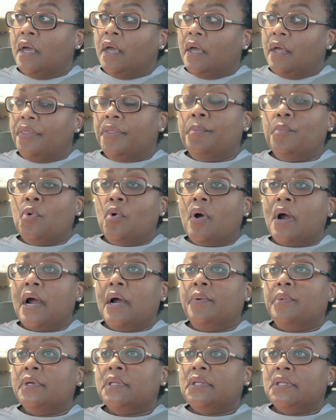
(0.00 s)
And the more
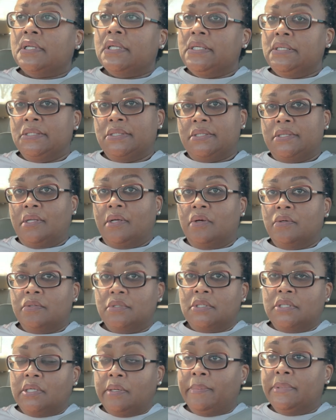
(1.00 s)
I release
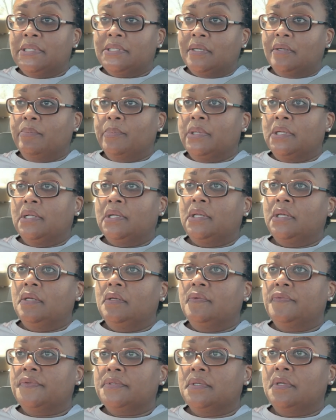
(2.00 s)
those limiting
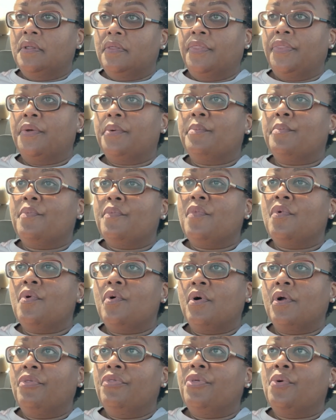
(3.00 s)
beliefs, the
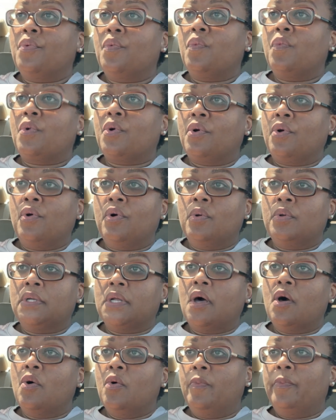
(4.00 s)
more the world
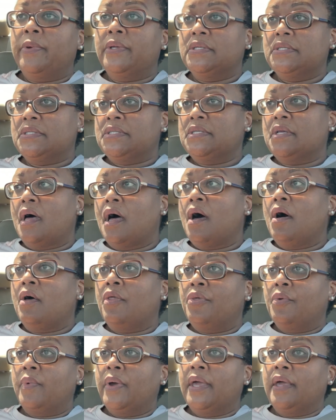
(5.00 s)
opens
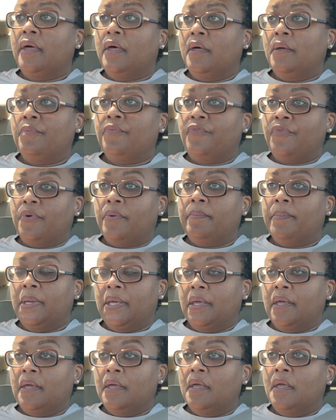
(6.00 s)
all the way up for
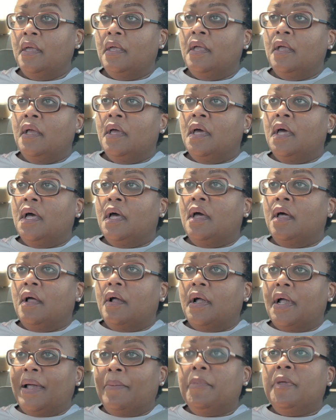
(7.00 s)
me.
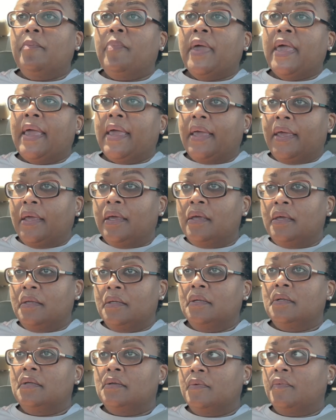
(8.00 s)
I'm in
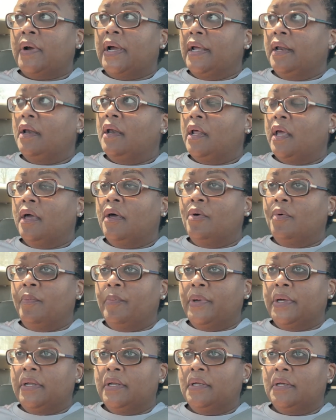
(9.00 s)
pain right now,
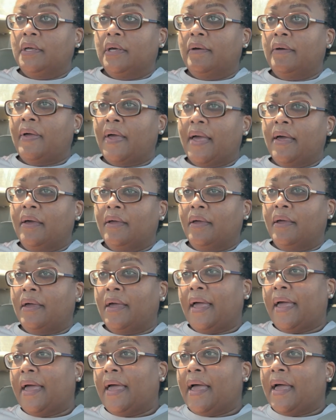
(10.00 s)
but
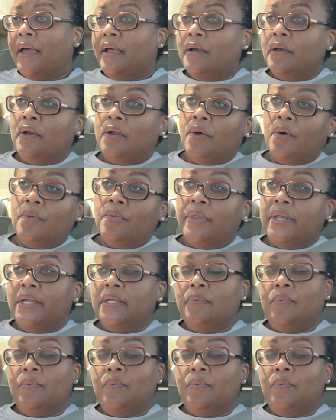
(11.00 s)
I know that it